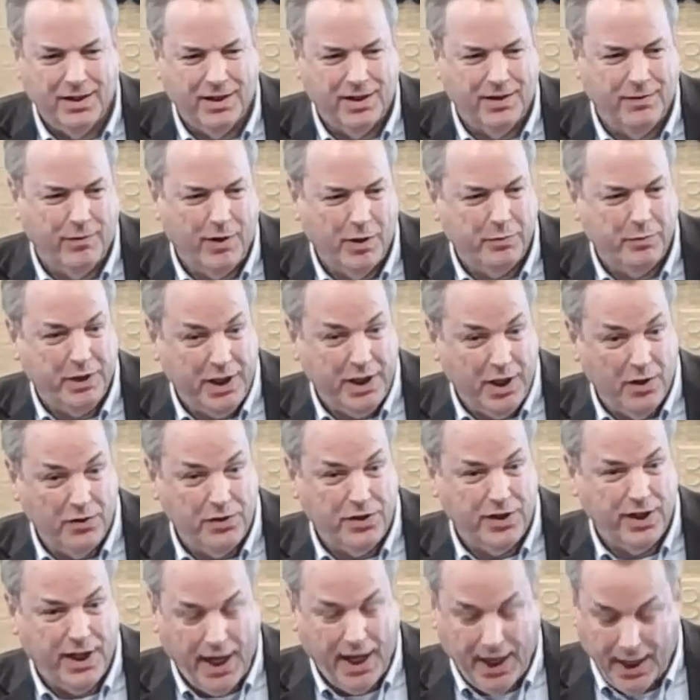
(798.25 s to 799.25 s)
the one we know
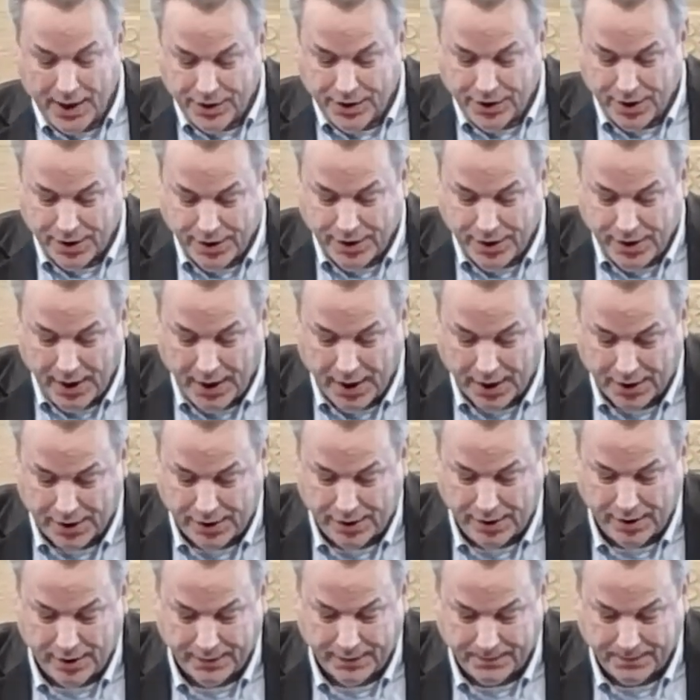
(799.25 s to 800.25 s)
today as the
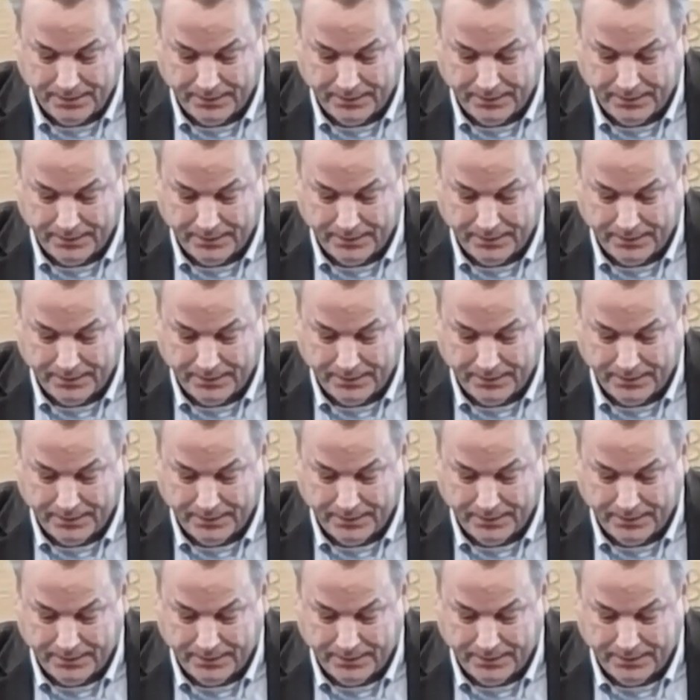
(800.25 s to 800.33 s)
sixth.